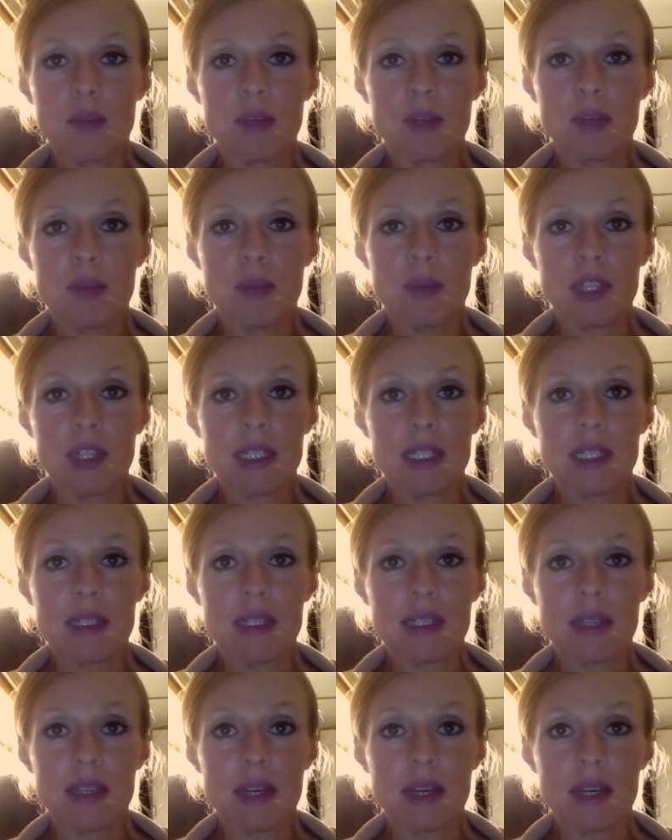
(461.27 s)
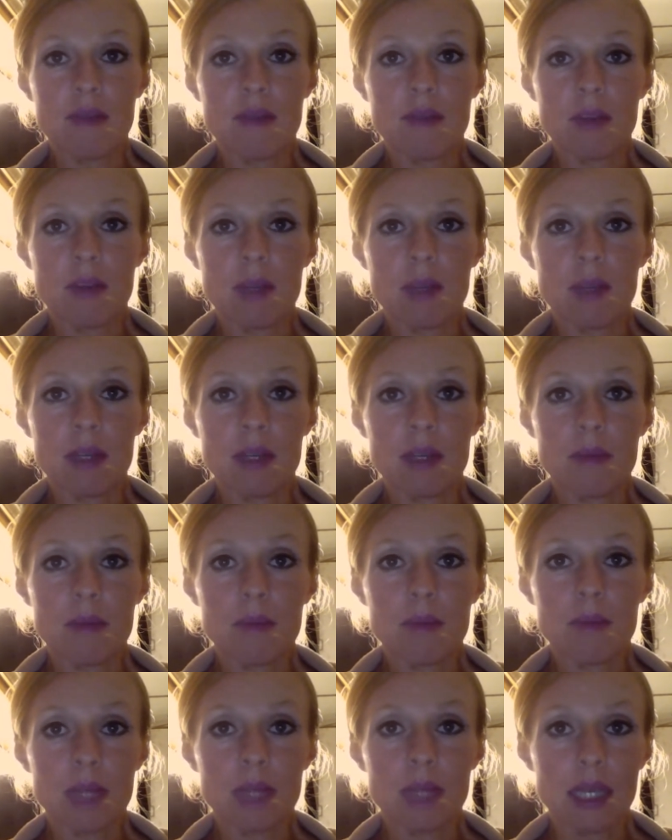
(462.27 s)
pre-printed design from the
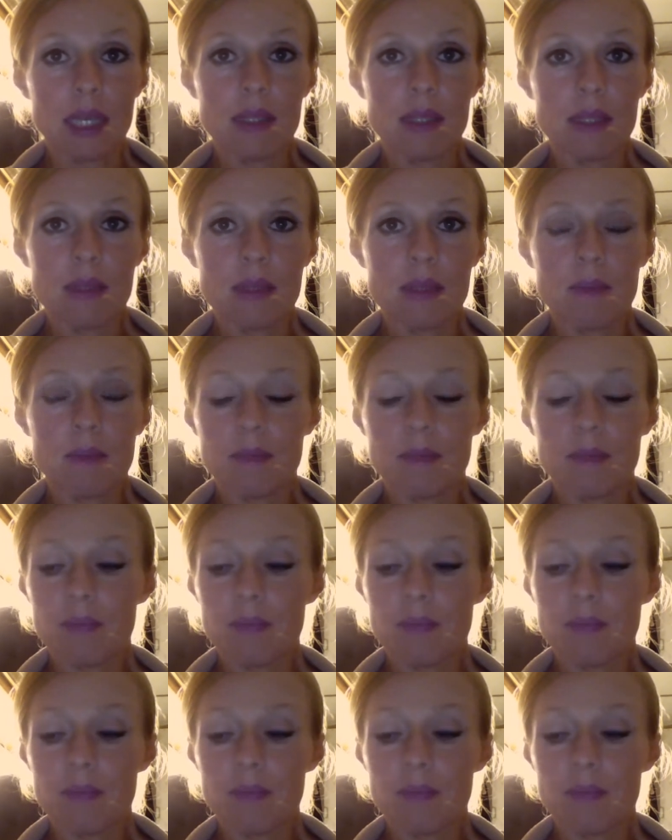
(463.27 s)
plates.